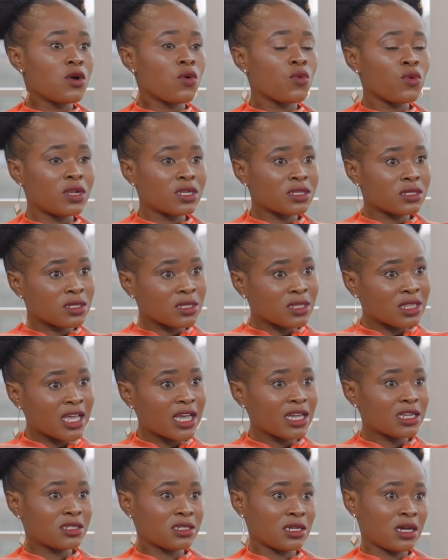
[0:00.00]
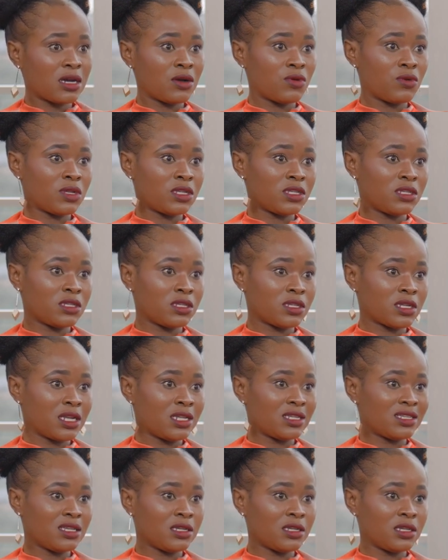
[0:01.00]
will that uh,
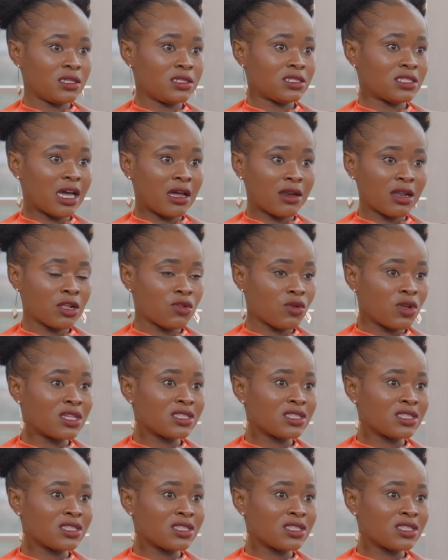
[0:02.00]
really it direct or